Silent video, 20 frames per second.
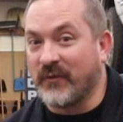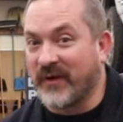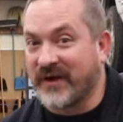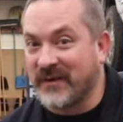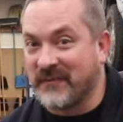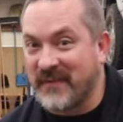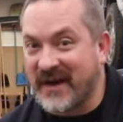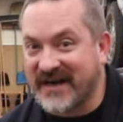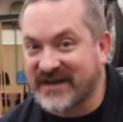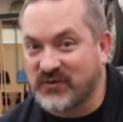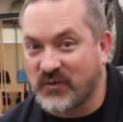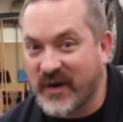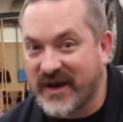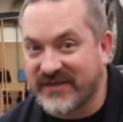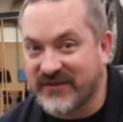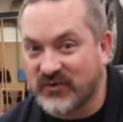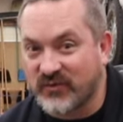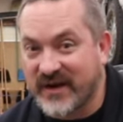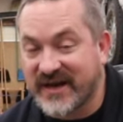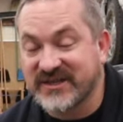Welcome back to Way
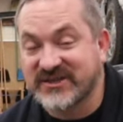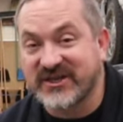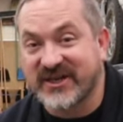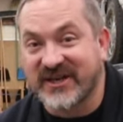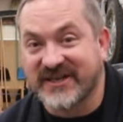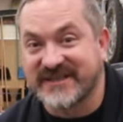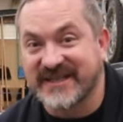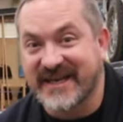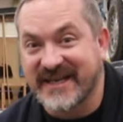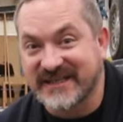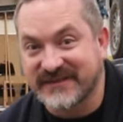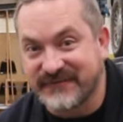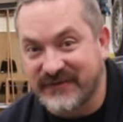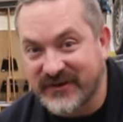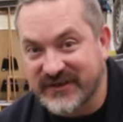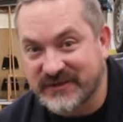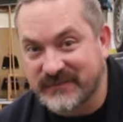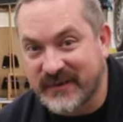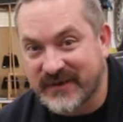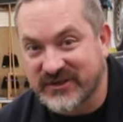of the Wrench, and on today's
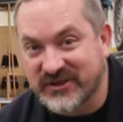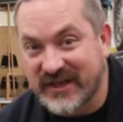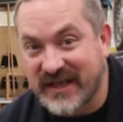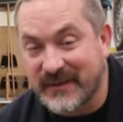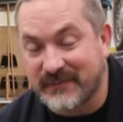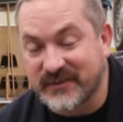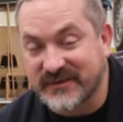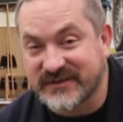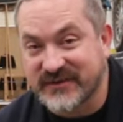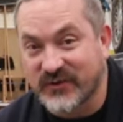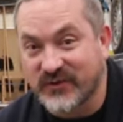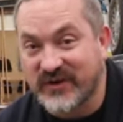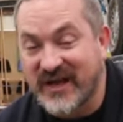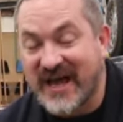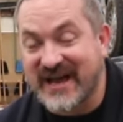very special episode,